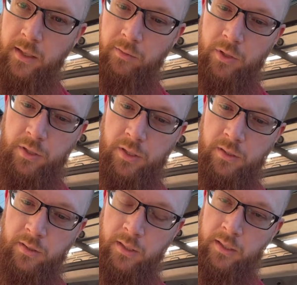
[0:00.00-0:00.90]
covers,
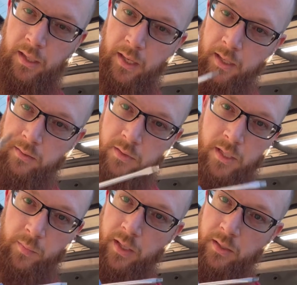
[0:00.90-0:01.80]
and
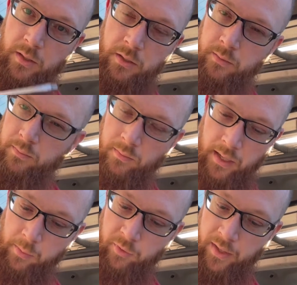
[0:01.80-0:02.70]
same thing, just
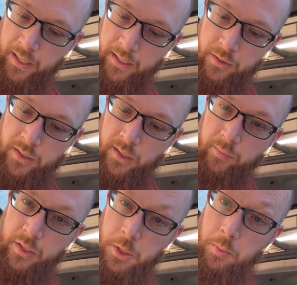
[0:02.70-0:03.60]
grab a flathead or
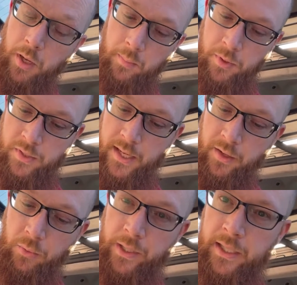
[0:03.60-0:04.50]
something, just pop those out of
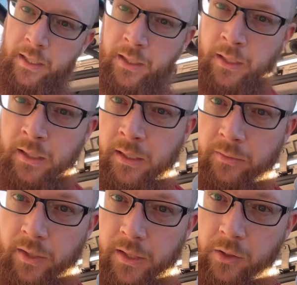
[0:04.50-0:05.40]
the way.
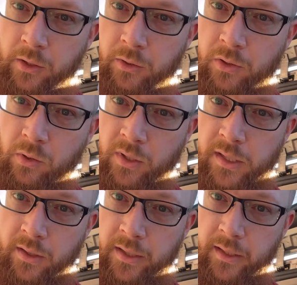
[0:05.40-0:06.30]
You get your little Torx
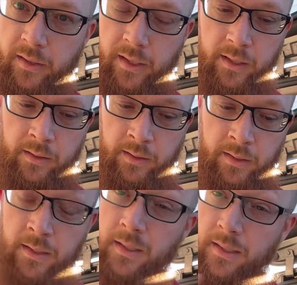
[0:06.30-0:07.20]
underneath there,
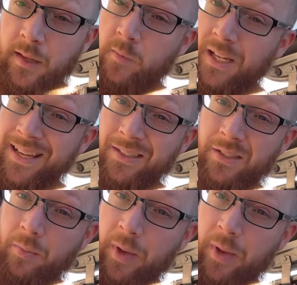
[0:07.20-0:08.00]
same size as the